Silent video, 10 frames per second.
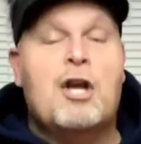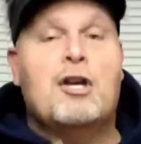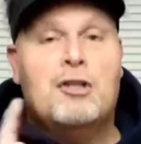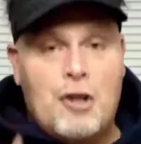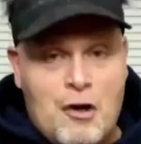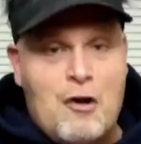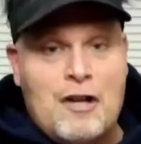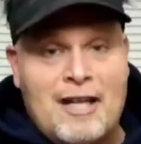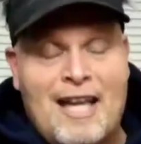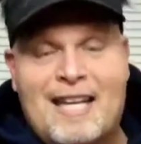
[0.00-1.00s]
you're going
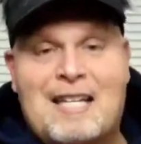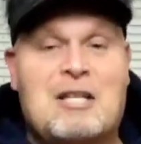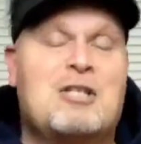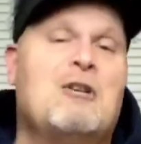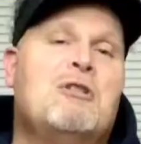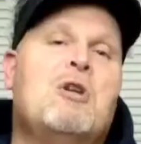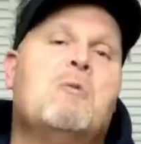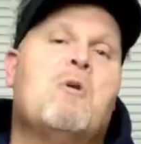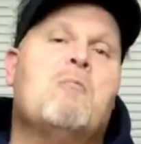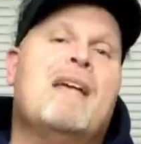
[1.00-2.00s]
to get it so you
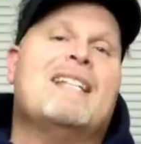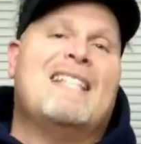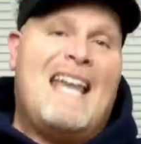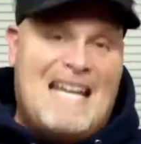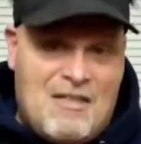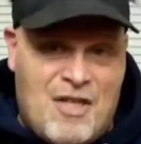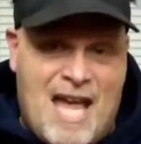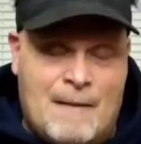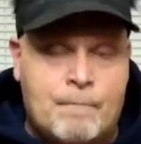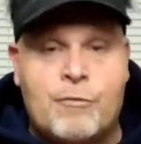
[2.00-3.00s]
won't miss
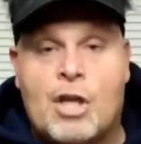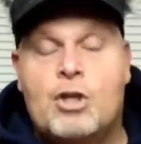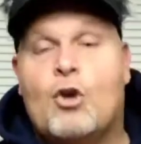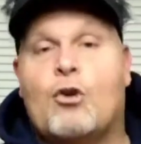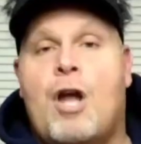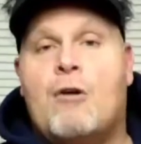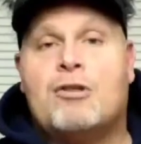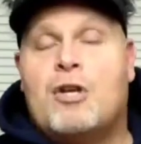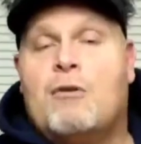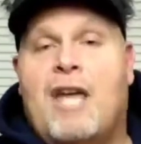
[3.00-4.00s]
anything. You can
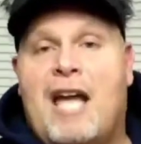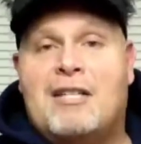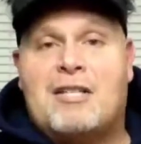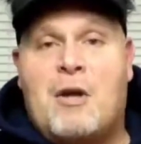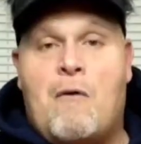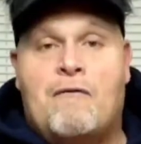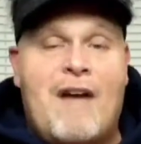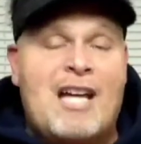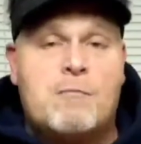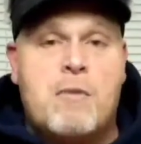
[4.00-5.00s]
also catch us on
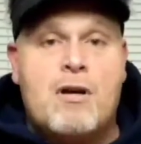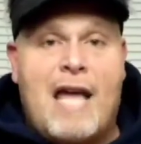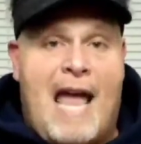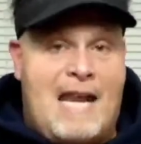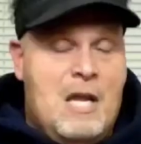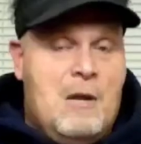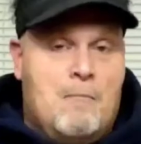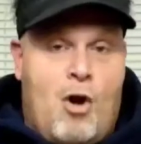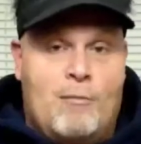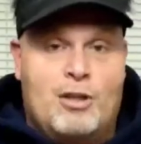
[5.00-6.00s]
Facebook at
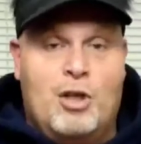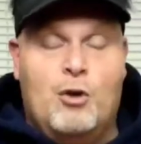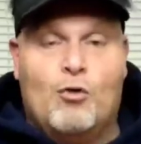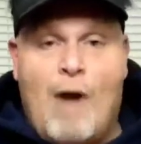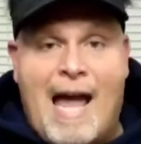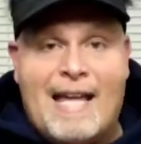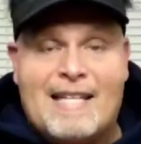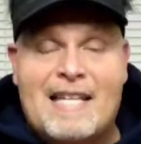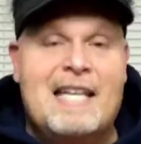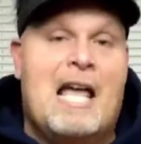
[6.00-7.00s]
Barbecue Riot,
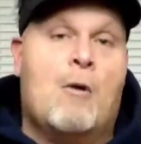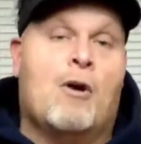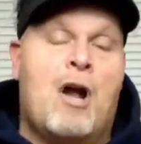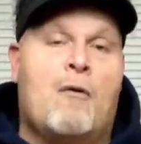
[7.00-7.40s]
and we're on